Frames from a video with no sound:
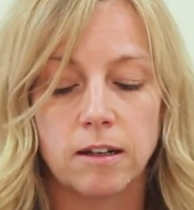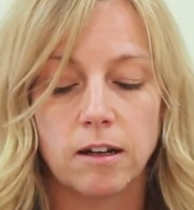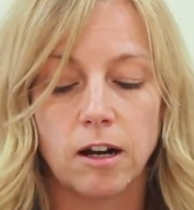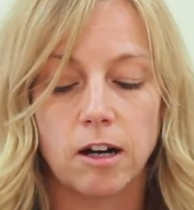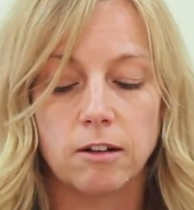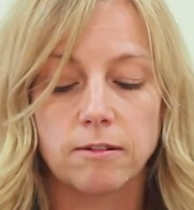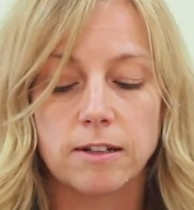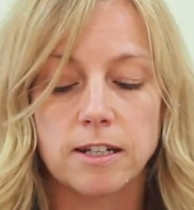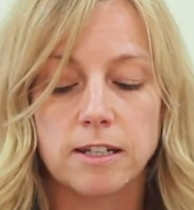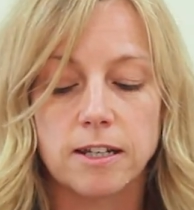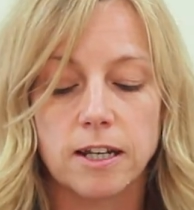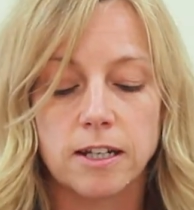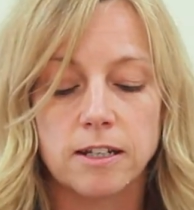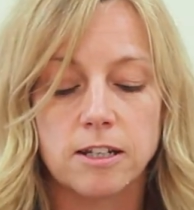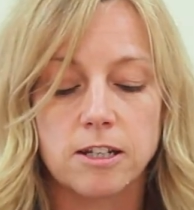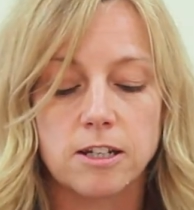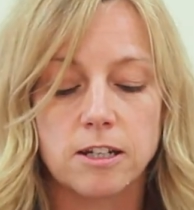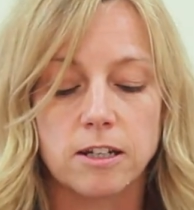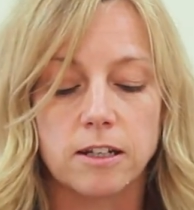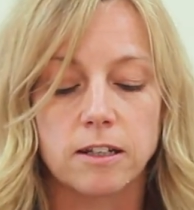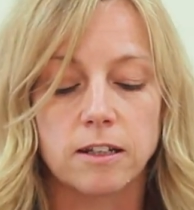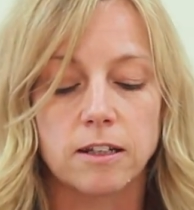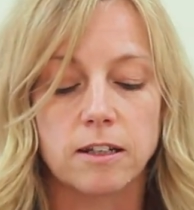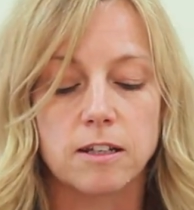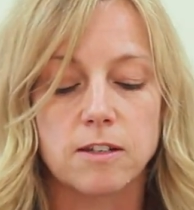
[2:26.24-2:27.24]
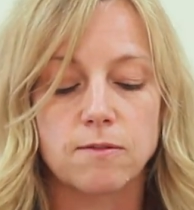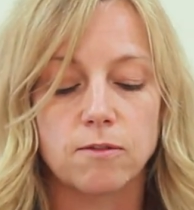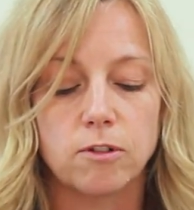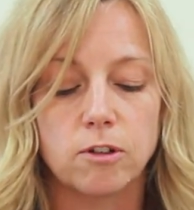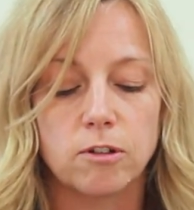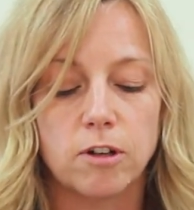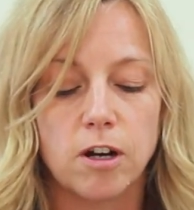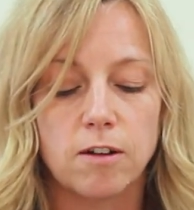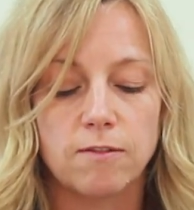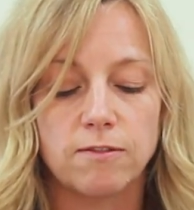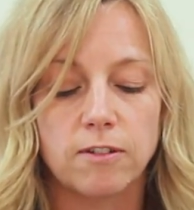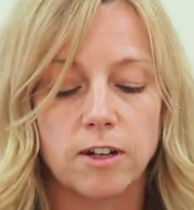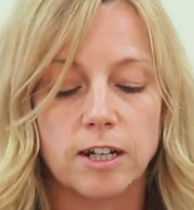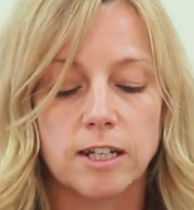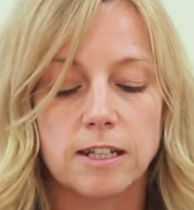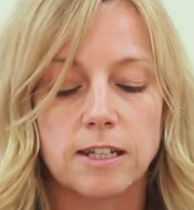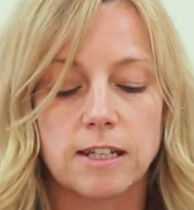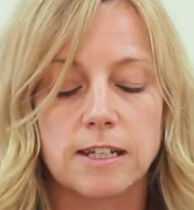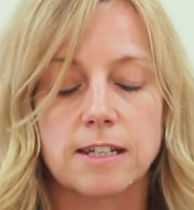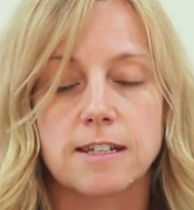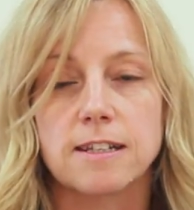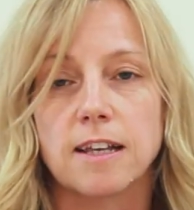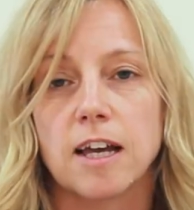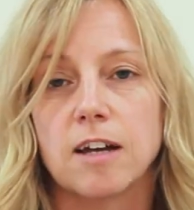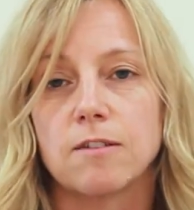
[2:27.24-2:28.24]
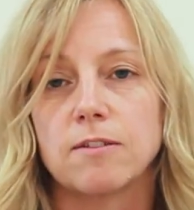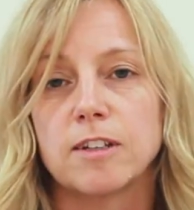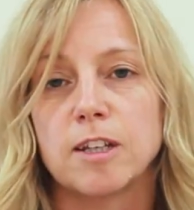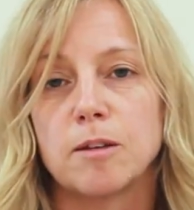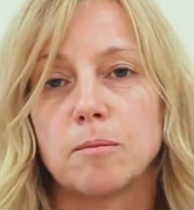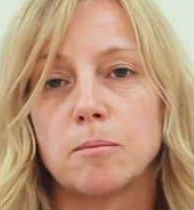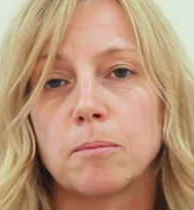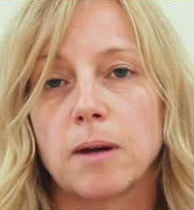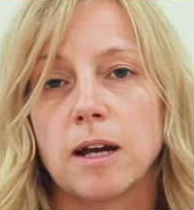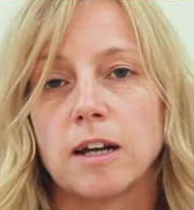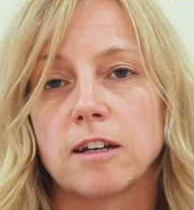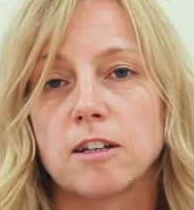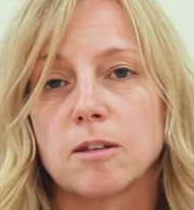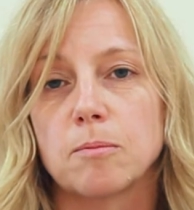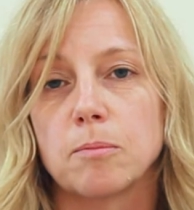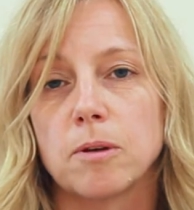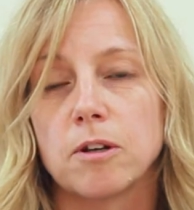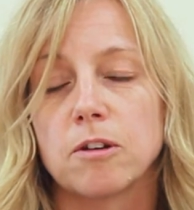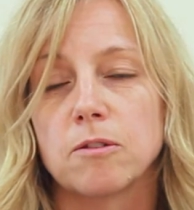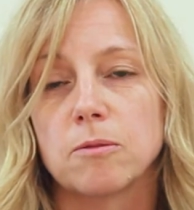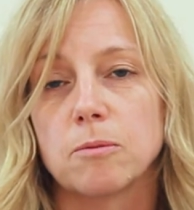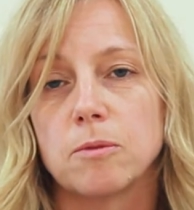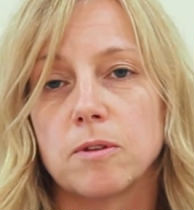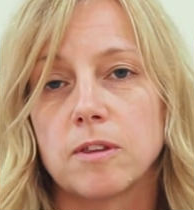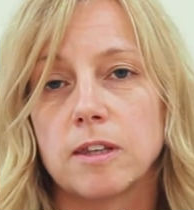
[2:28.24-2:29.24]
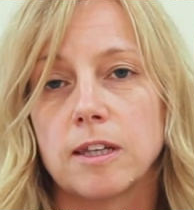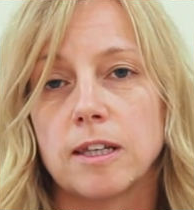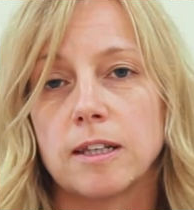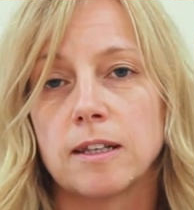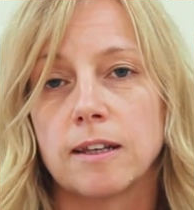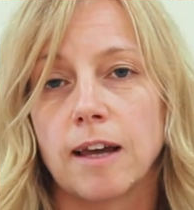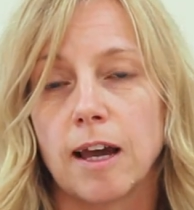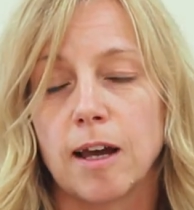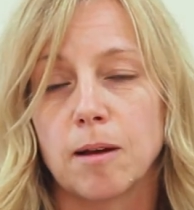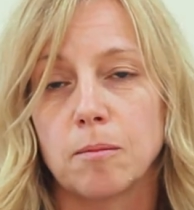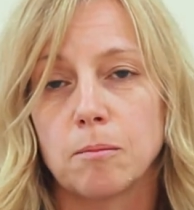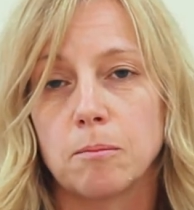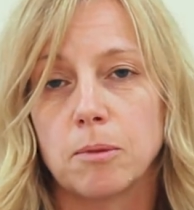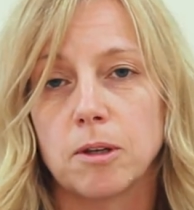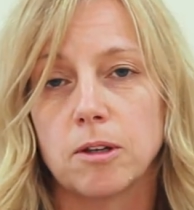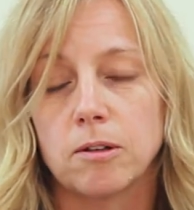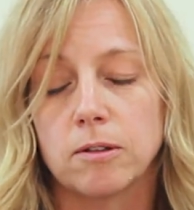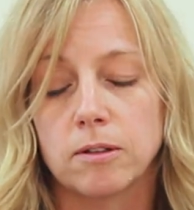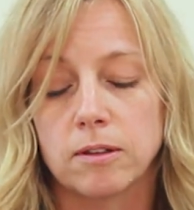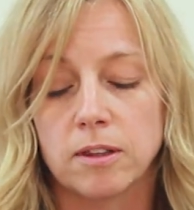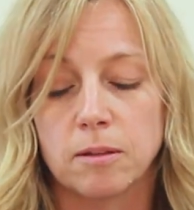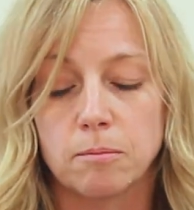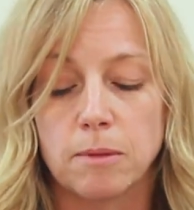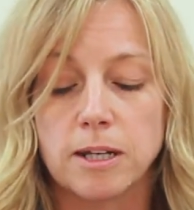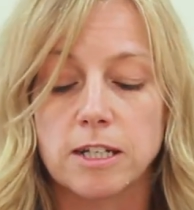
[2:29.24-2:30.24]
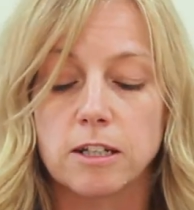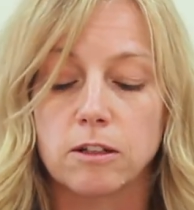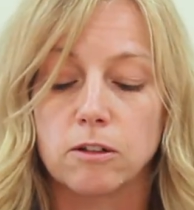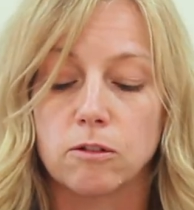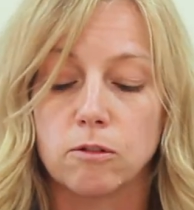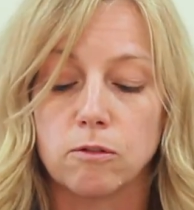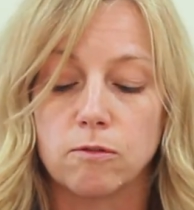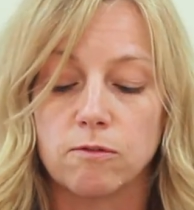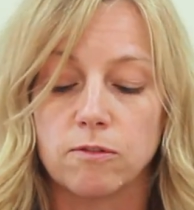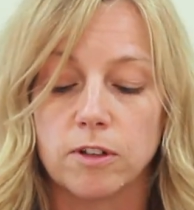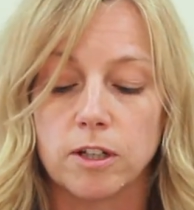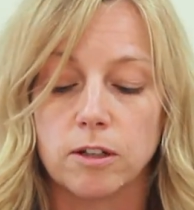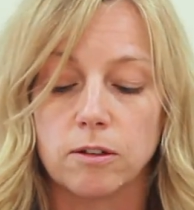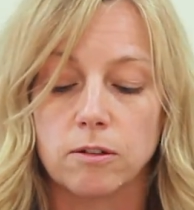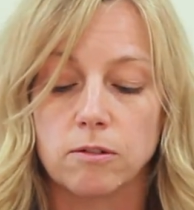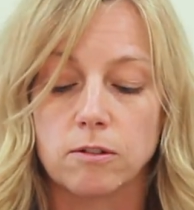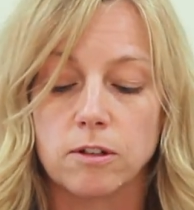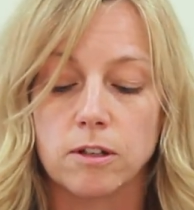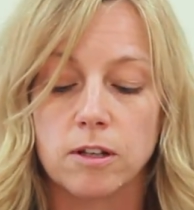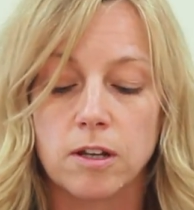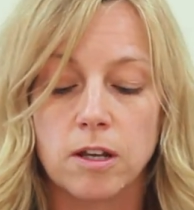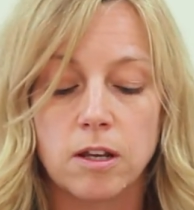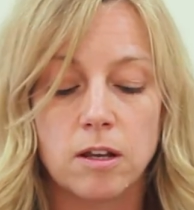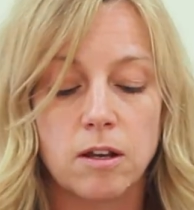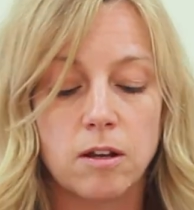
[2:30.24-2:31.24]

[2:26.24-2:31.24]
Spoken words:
Our intention is for our findings to have an impact both within and beyond the medical field,